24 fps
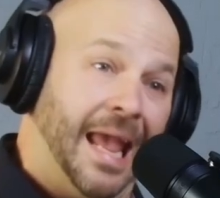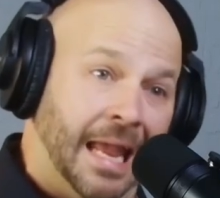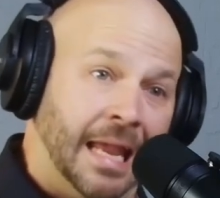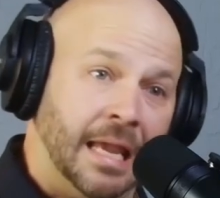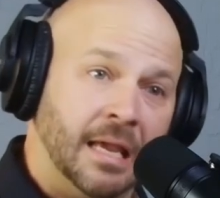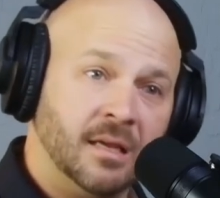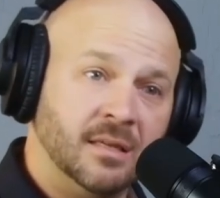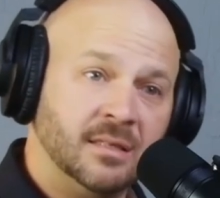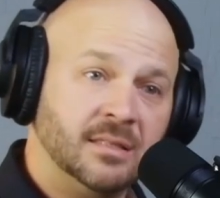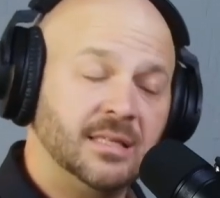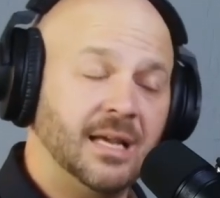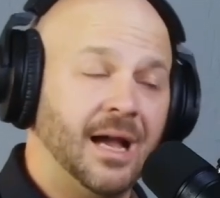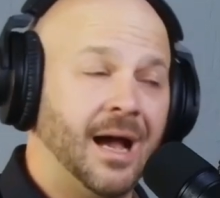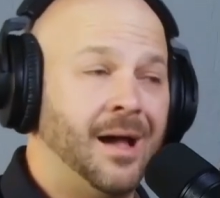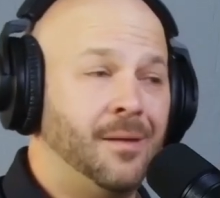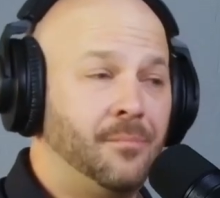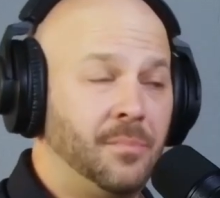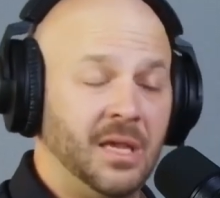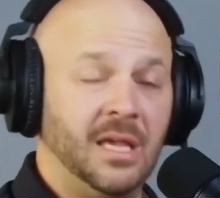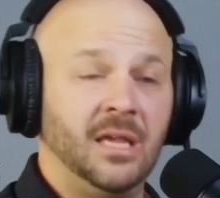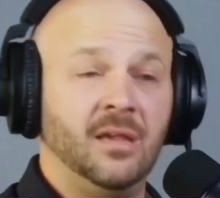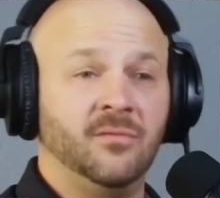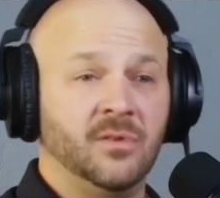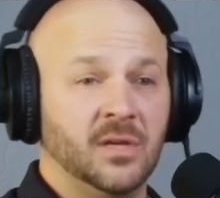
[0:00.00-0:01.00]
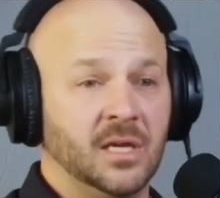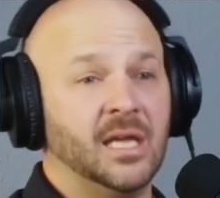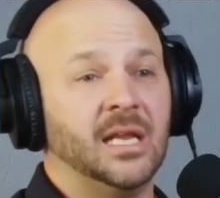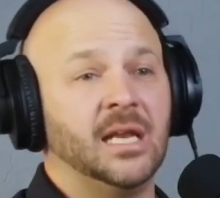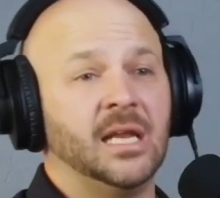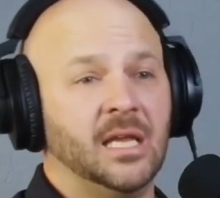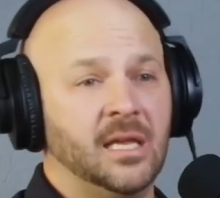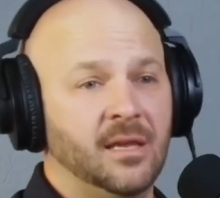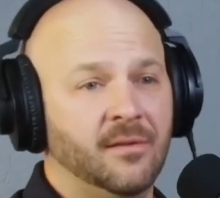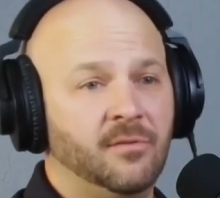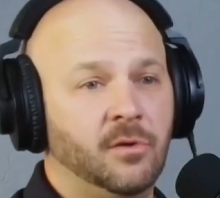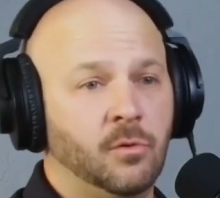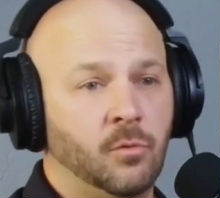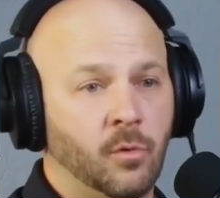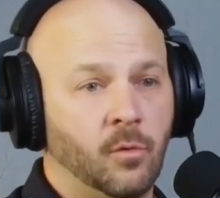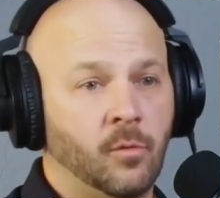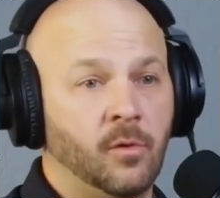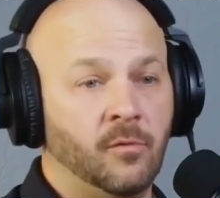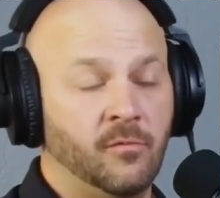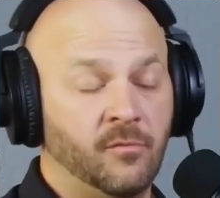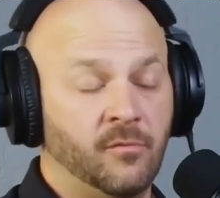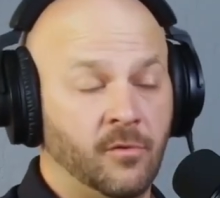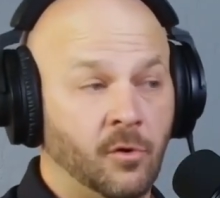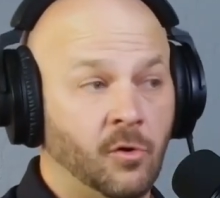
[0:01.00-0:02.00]
And I'm even going to give you
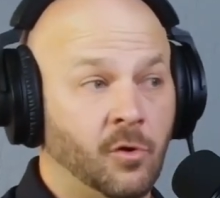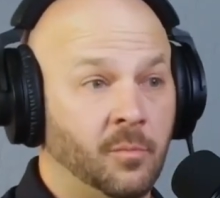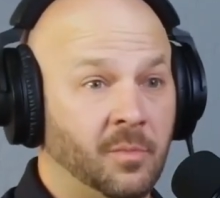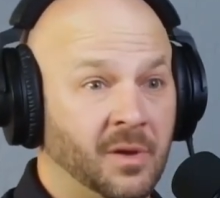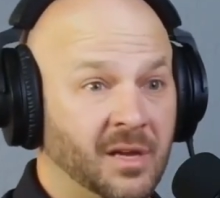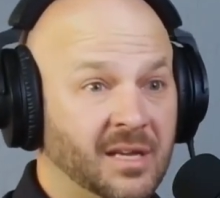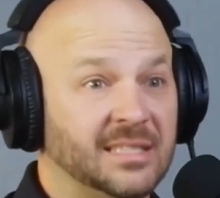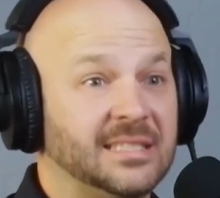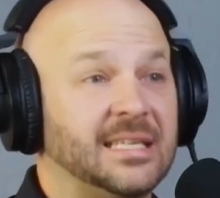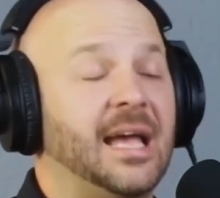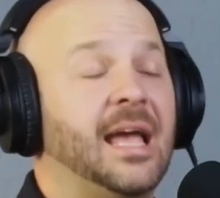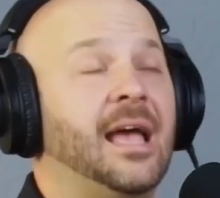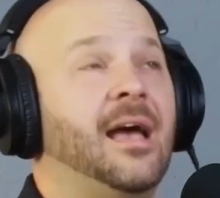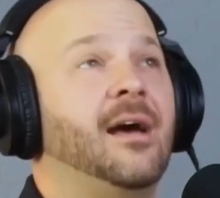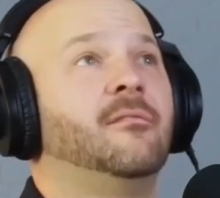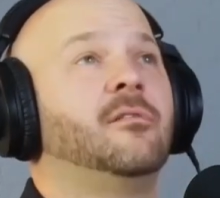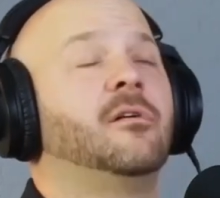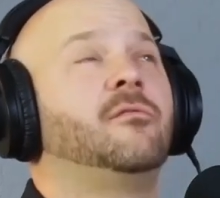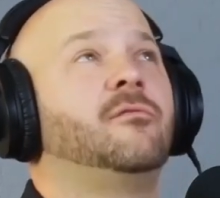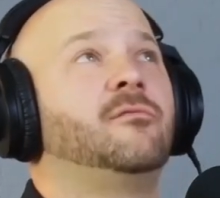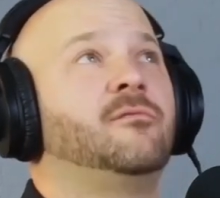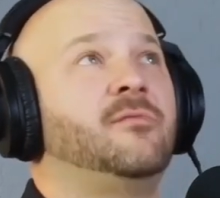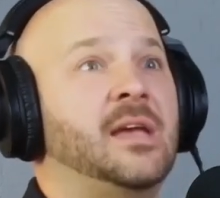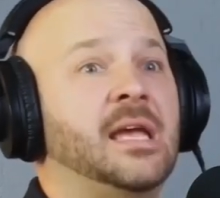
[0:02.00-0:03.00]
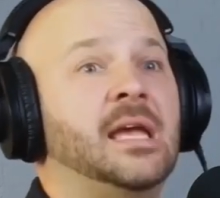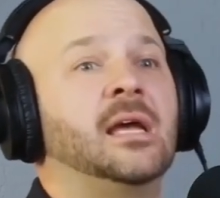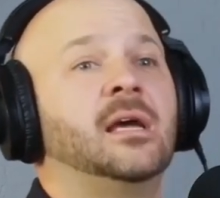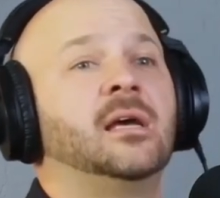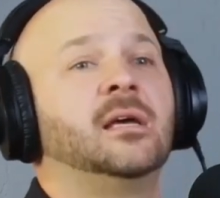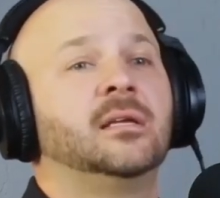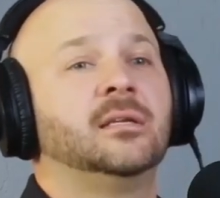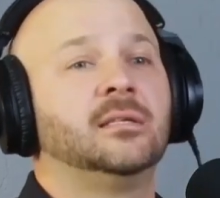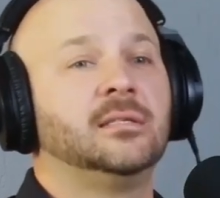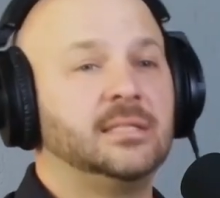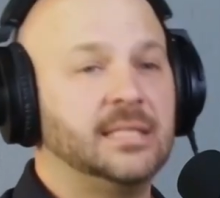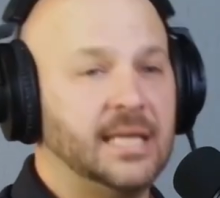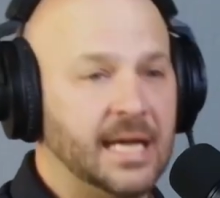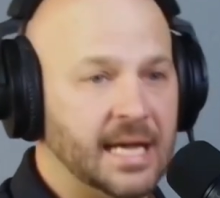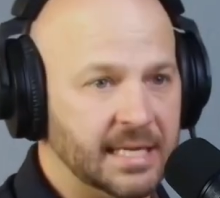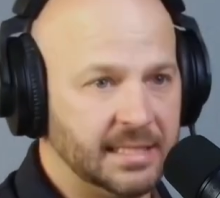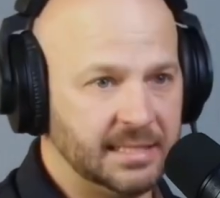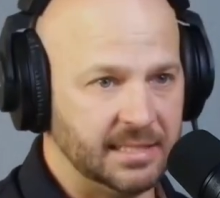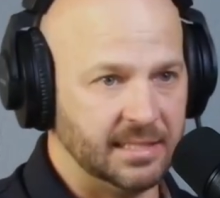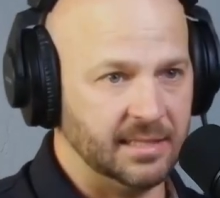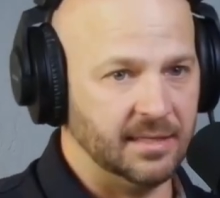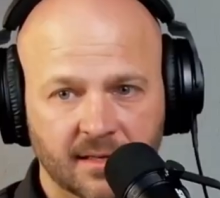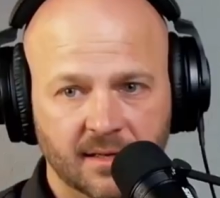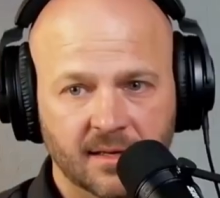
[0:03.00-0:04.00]
a referral, because I have a
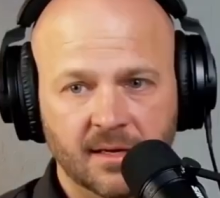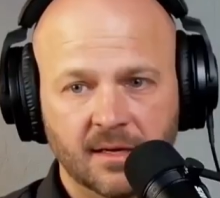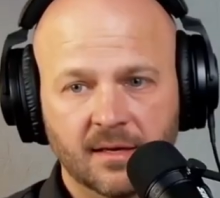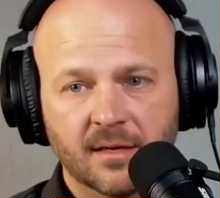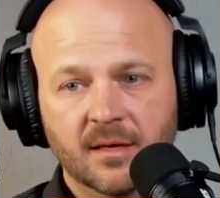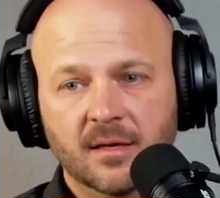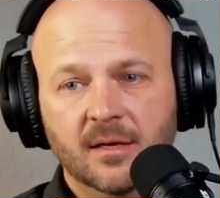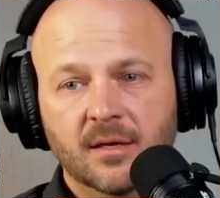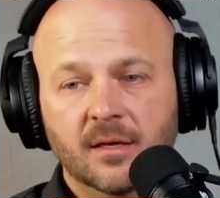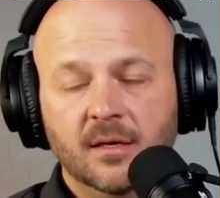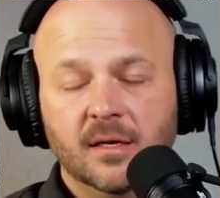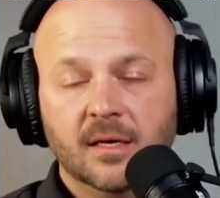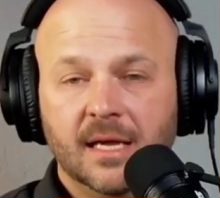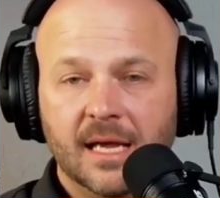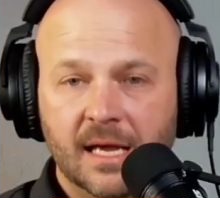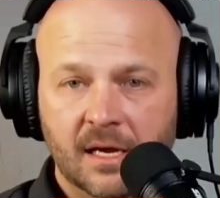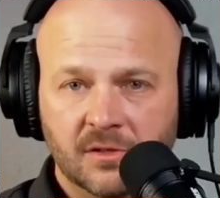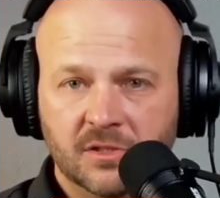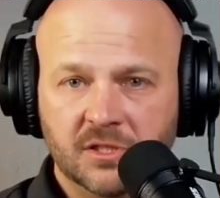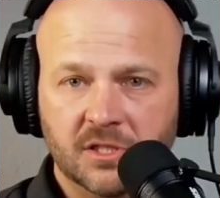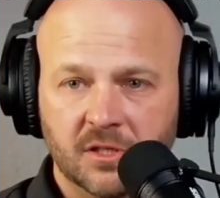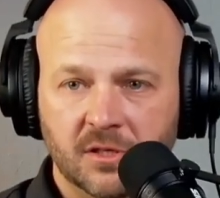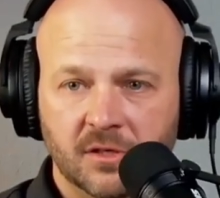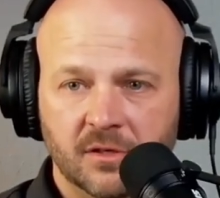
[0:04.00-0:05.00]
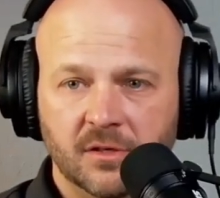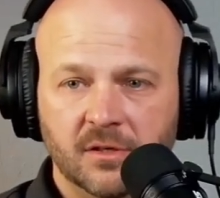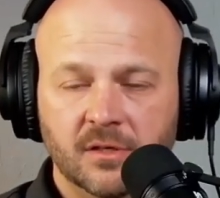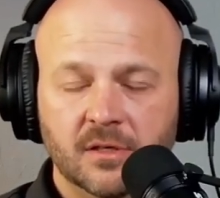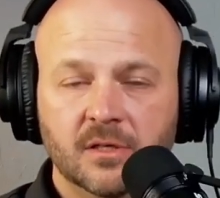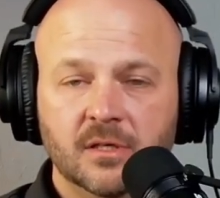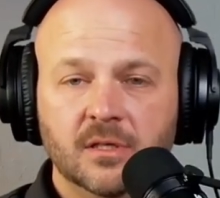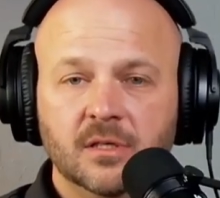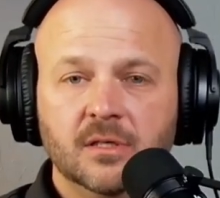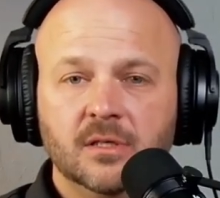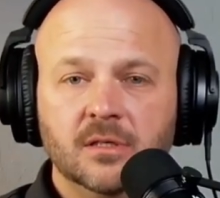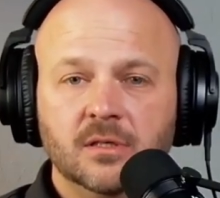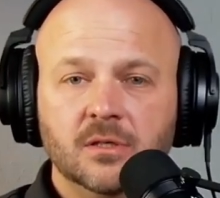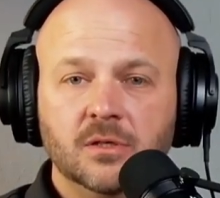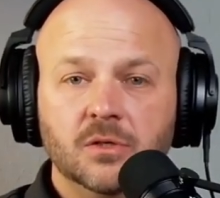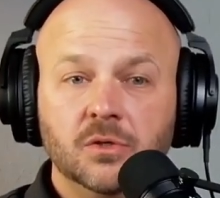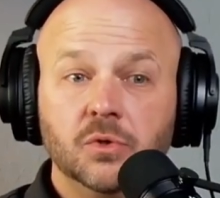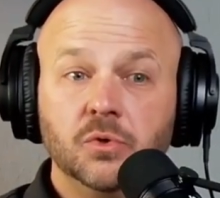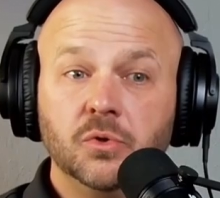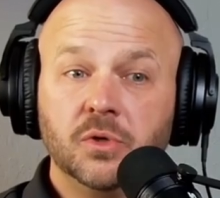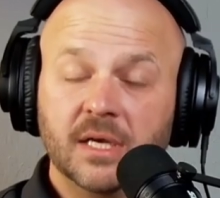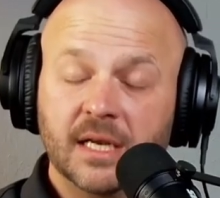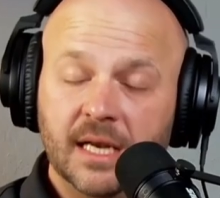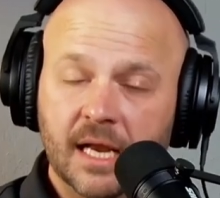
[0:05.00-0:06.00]
fantastic counselor
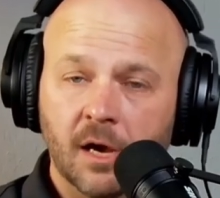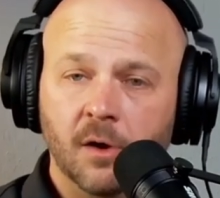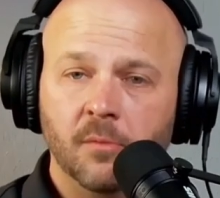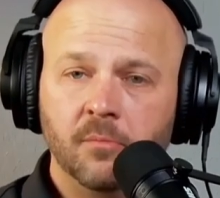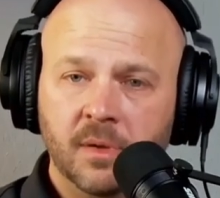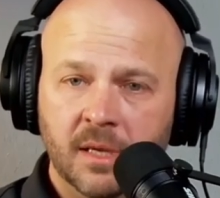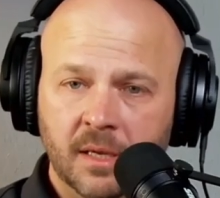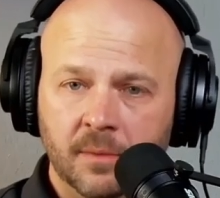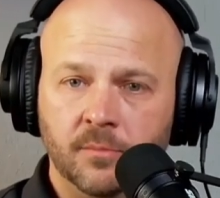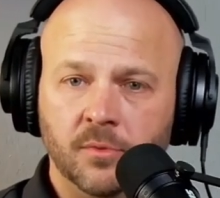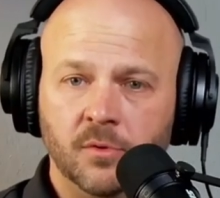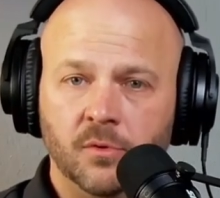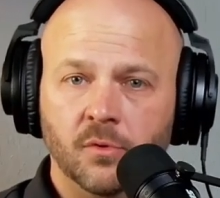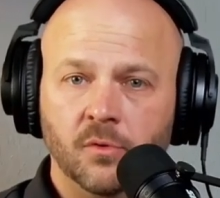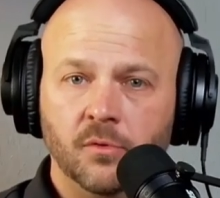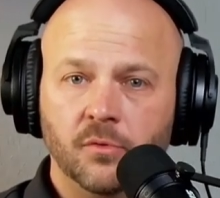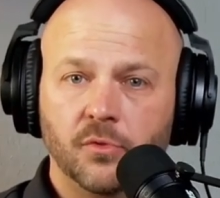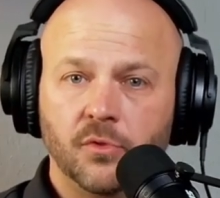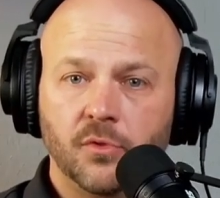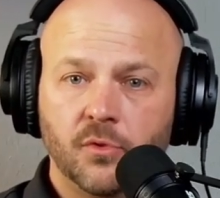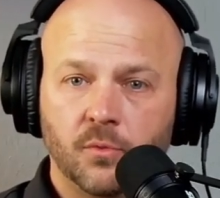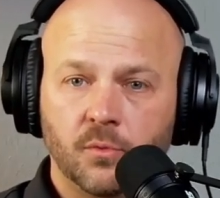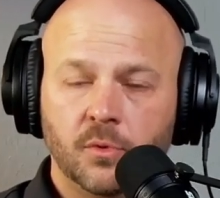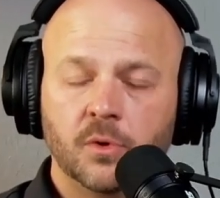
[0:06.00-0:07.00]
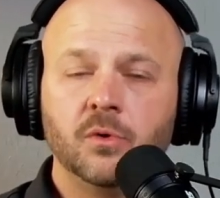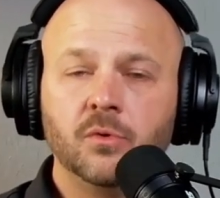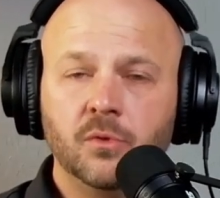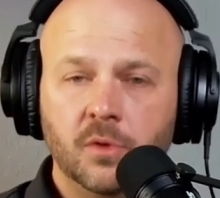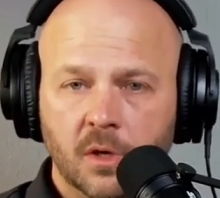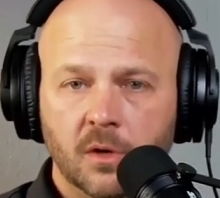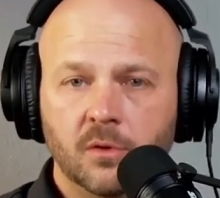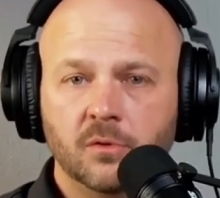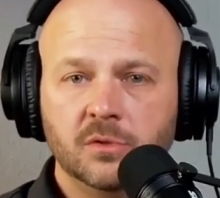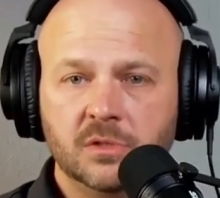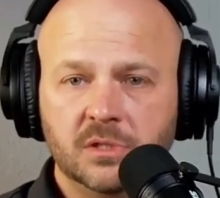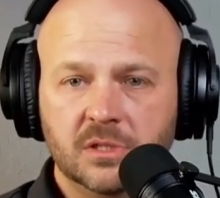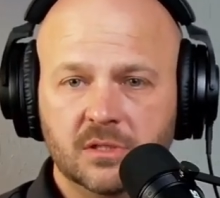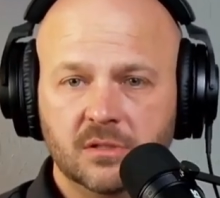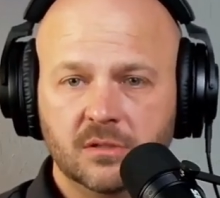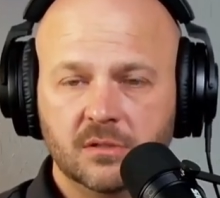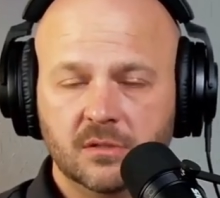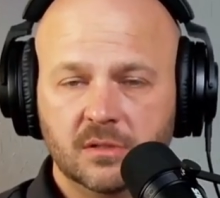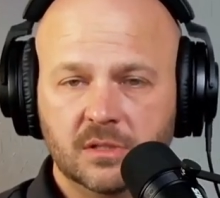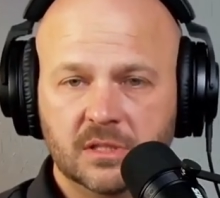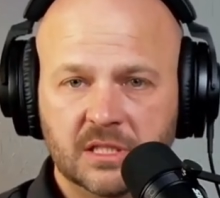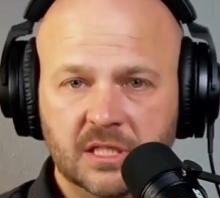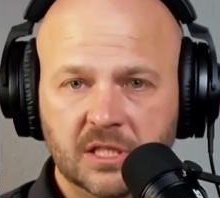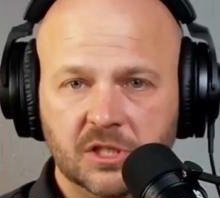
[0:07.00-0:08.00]
who can help people through those
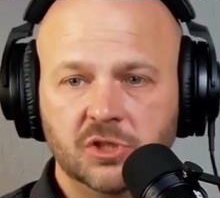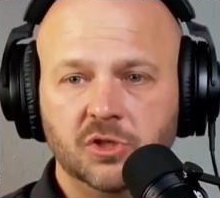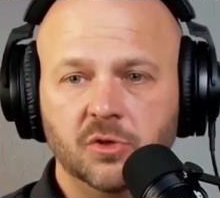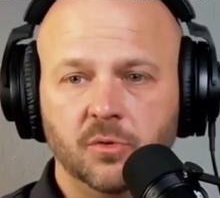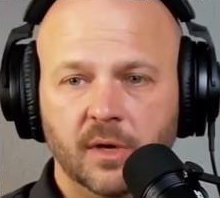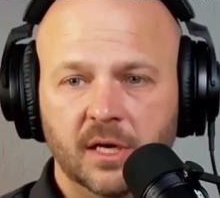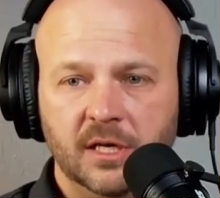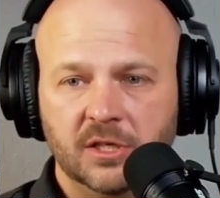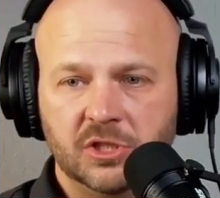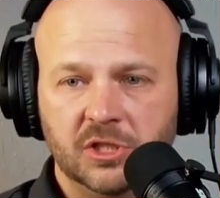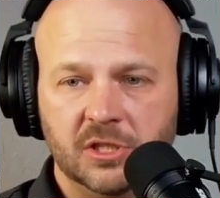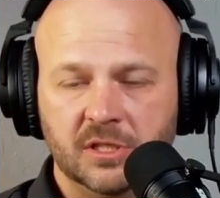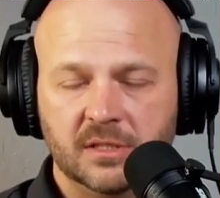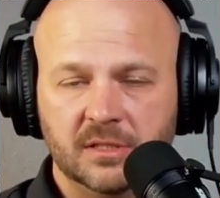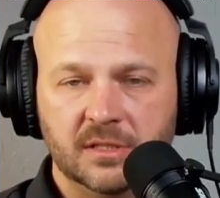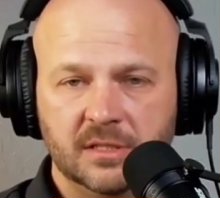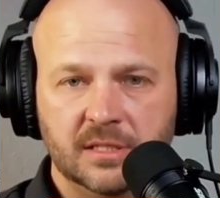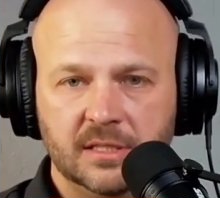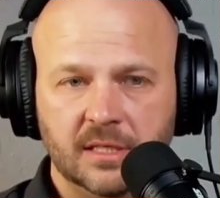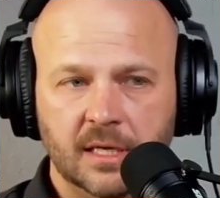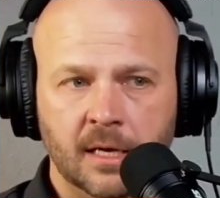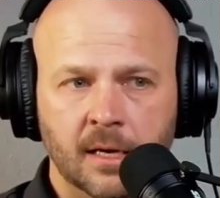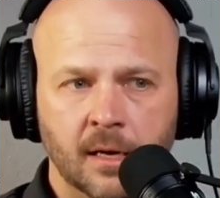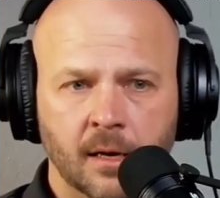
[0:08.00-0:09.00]
situations.